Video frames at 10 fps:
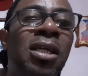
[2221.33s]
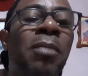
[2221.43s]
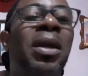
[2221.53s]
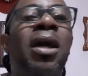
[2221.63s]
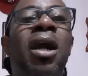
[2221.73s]

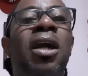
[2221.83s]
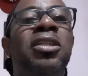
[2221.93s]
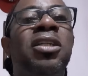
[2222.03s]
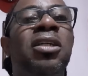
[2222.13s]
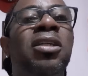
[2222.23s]

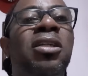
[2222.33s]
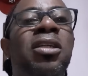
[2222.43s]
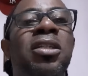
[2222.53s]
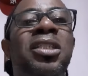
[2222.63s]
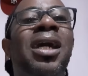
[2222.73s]
Because
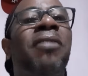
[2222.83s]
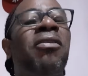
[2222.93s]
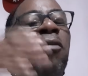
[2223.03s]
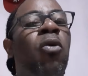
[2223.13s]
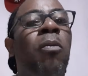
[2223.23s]
she have
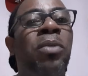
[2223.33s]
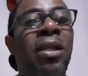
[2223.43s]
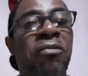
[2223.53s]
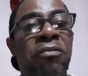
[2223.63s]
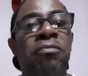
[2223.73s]
an
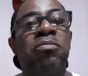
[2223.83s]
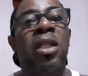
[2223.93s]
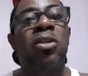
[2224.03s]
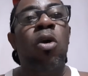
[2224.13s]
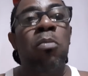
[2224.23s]
open
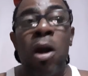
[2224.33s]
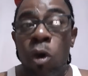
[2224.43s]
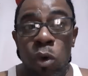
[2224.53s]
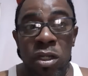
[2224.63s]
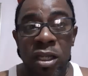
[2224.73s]
number
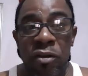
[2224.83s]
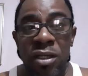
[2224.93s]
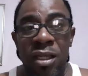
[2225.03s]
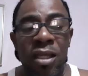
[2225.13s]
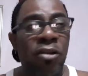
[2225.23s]
out there in
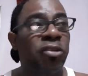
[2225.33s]
the air.